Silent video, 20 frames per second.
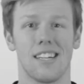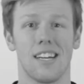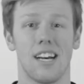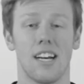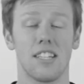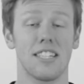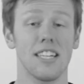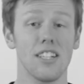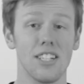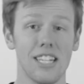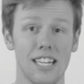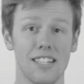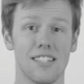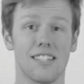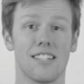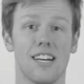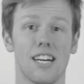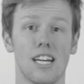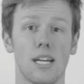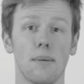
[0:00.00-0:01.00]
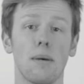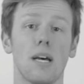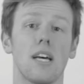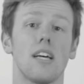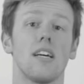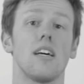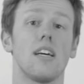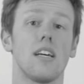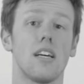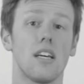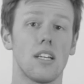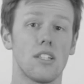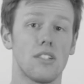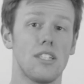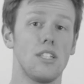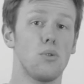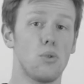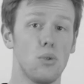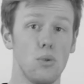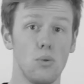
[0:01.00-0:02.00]
Until next time,
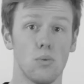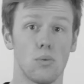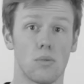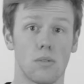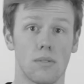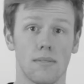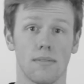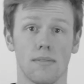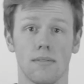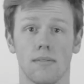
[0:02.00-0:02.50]
see you soon.